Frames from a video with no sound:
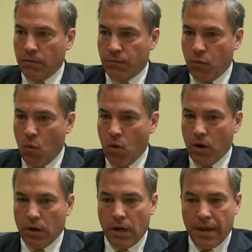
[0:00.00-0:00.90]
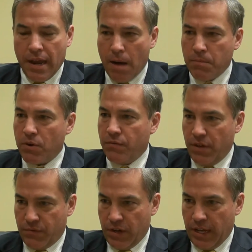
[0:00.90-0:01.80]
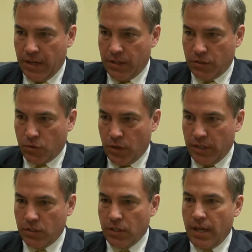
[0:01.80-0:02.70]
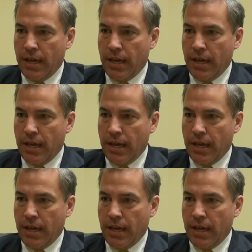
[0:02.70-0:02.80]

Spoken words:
for a number of different industries,